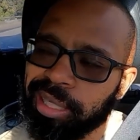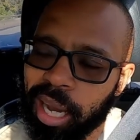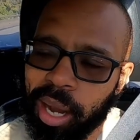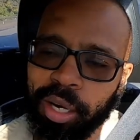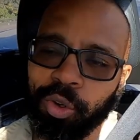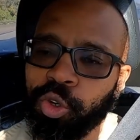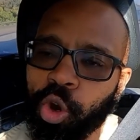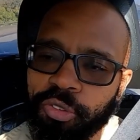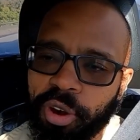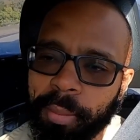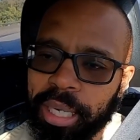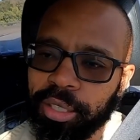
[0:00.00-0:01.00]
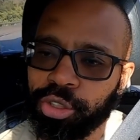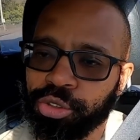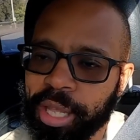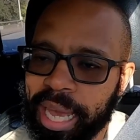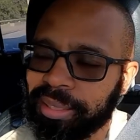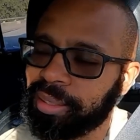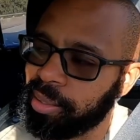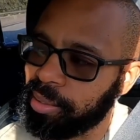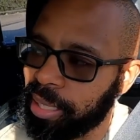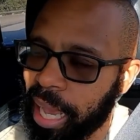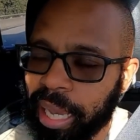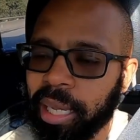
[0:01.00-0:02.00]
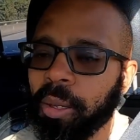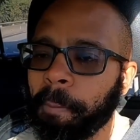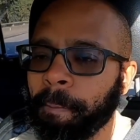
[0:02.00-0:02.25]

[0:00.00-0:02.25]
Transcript: Now, I don't know if I'm going to do that today,